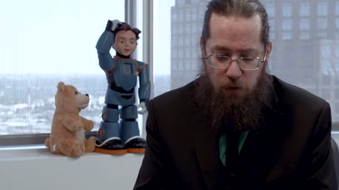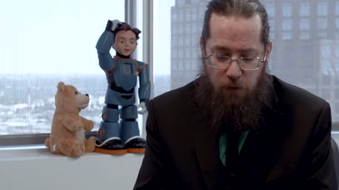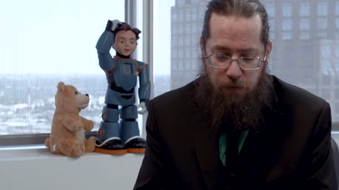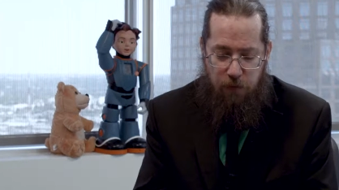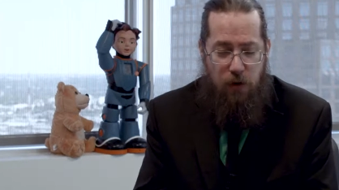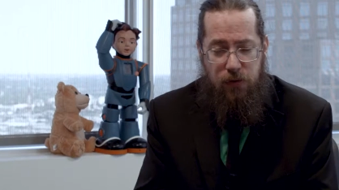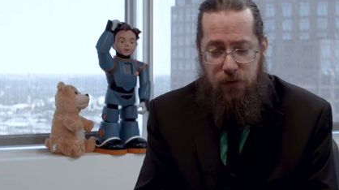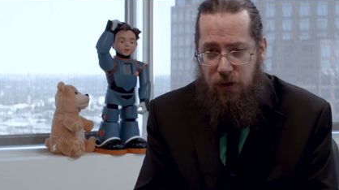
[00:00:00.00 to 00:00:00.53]
The
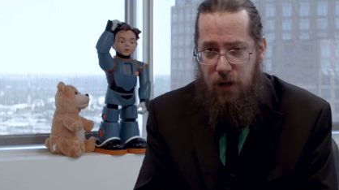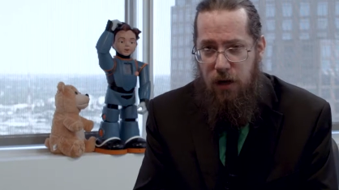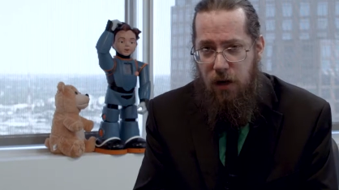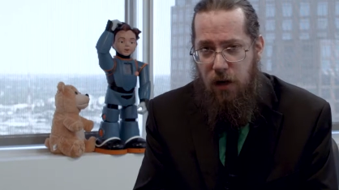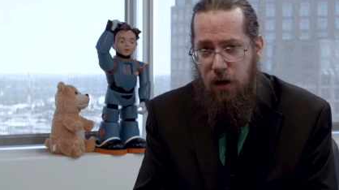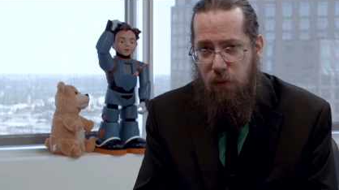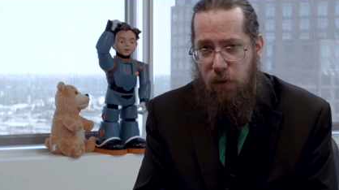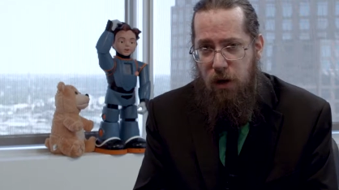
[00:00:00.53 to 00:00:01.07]
first thing you're
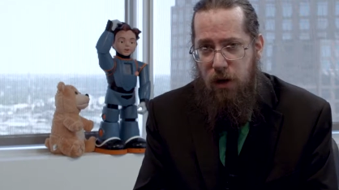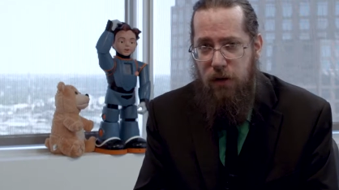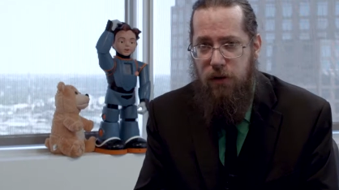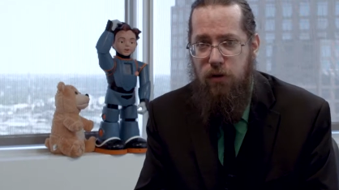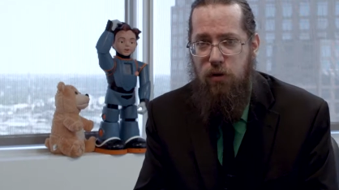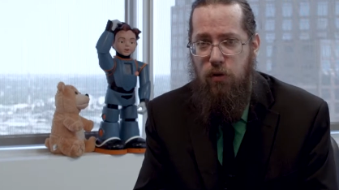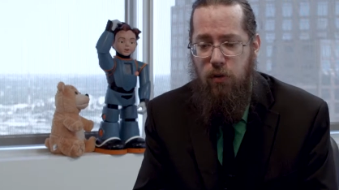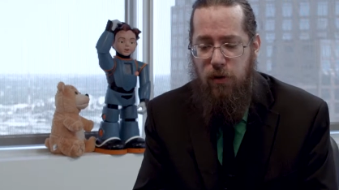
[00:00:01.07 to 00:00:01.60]
going to want to
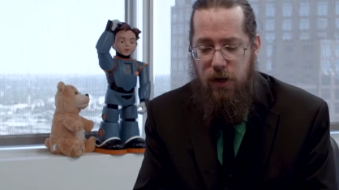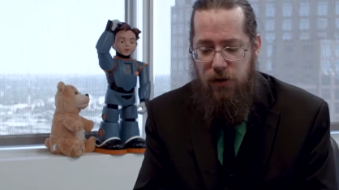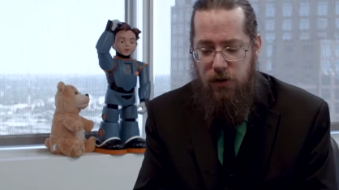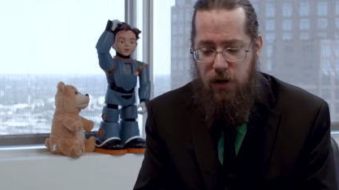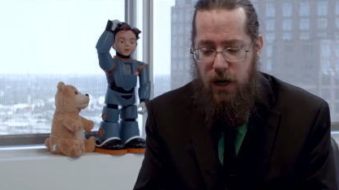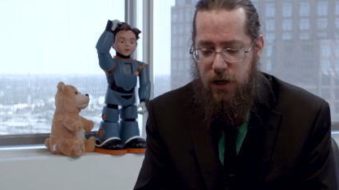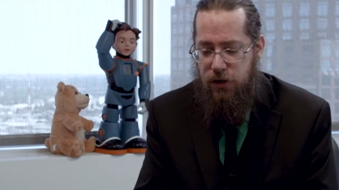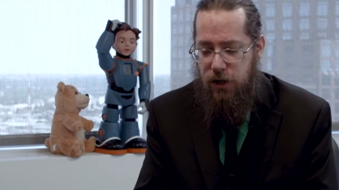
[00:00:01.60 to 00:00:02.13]
do is
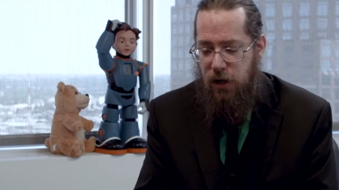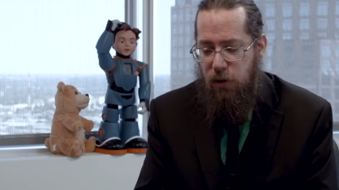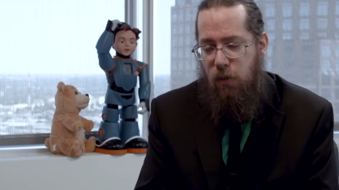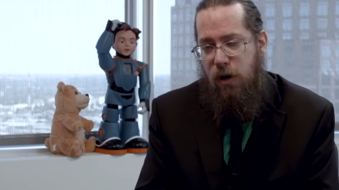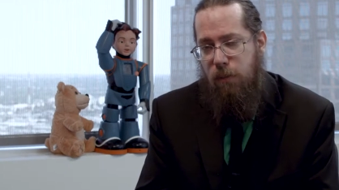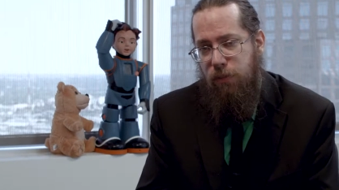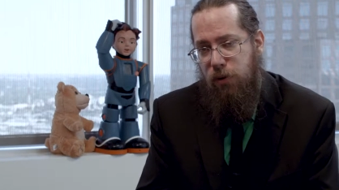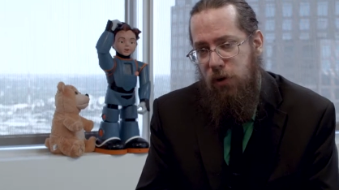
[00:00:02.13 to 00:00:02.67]
you're actually going to
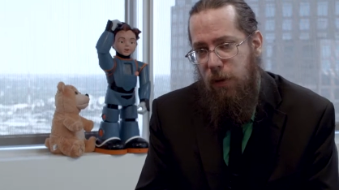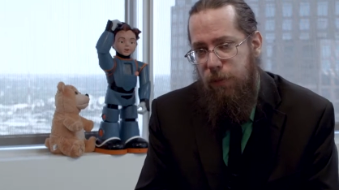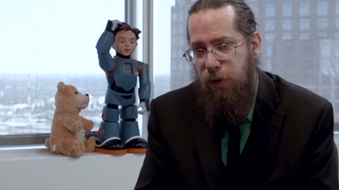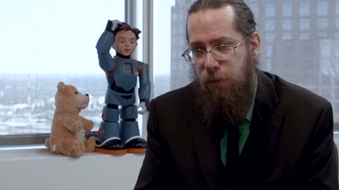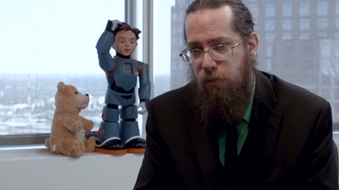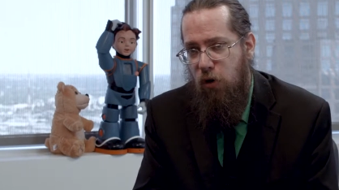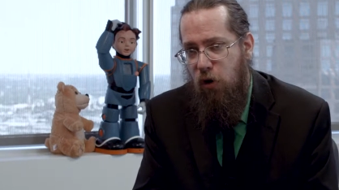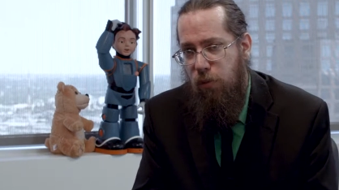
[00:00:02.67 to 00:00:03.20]
want to pull up
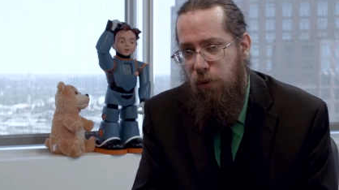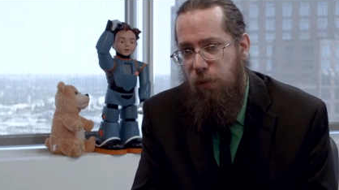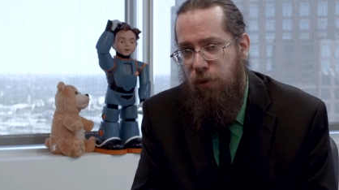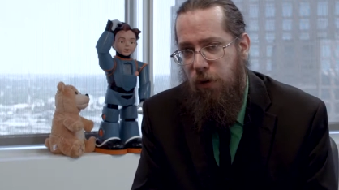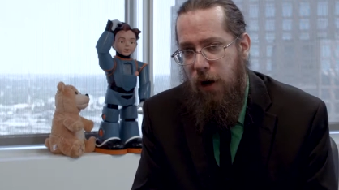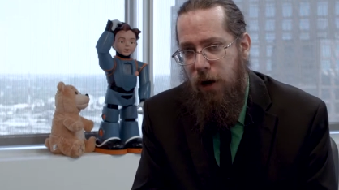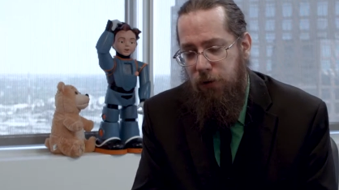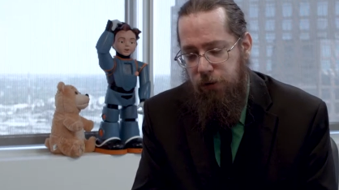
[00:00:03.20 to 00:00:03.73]
your mobile
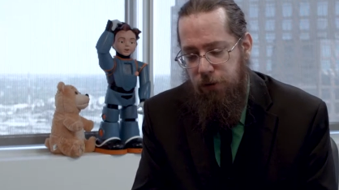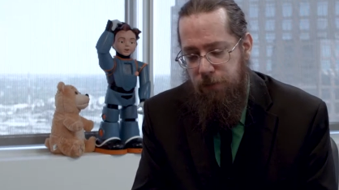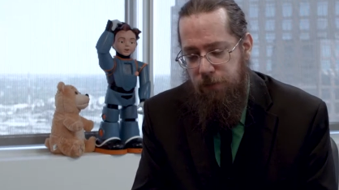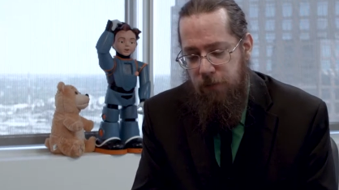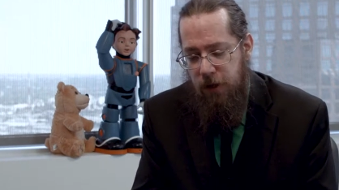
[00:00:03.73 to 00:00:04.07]
browser